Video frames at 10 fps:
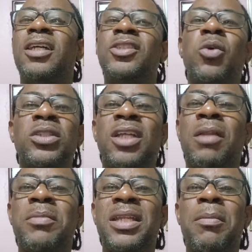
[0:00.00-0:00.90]
Stay on
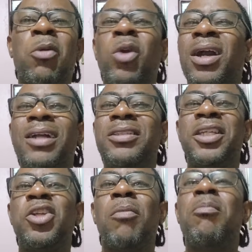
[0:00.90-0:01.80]
social media, make we
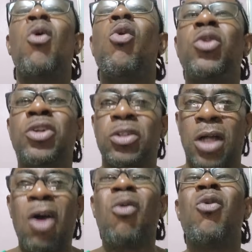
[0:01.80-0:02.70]
continue. Boo no.
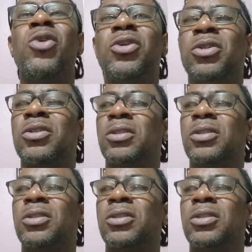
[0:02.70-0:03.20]
How no?